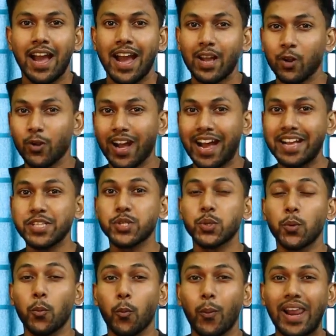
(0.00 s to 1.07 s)
Hello
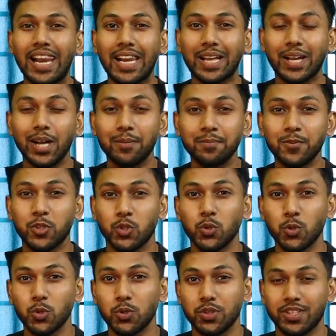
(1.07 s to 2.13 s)
guys, welcome
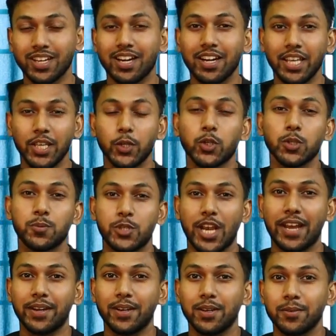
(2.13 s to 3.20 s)
to the YouTube
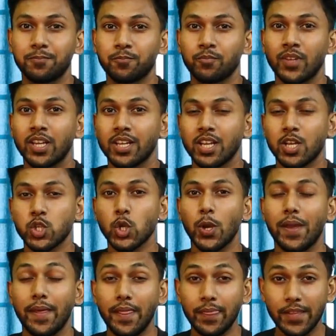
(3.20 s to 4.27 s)
channel.
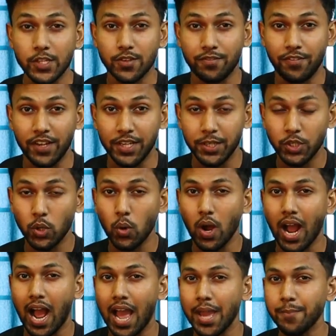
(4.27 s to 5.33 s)
So in this
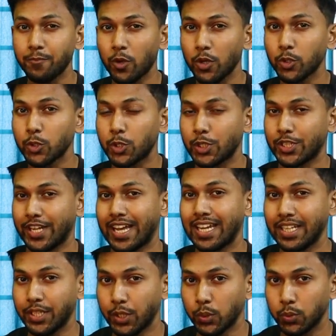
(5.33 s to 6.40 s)
video, I am going to
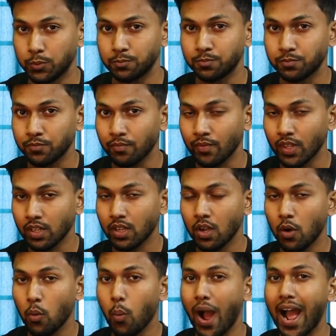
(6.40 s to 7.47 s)
tell you
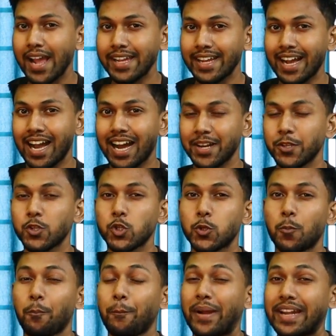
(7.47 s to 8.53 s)
why are you
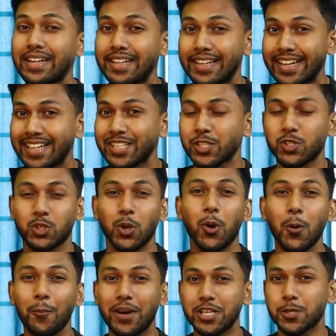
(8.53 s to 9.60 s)
spending
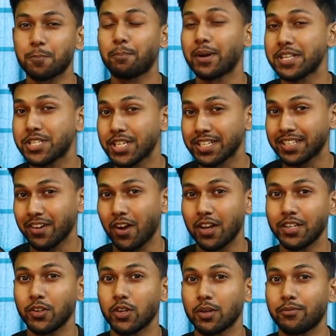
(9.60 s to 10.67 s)
so much budget
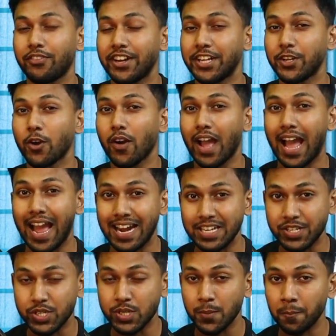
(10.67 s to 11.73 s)
on your video
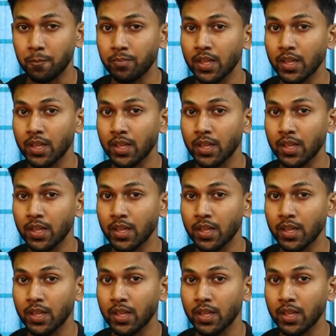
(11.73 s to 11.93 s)
ads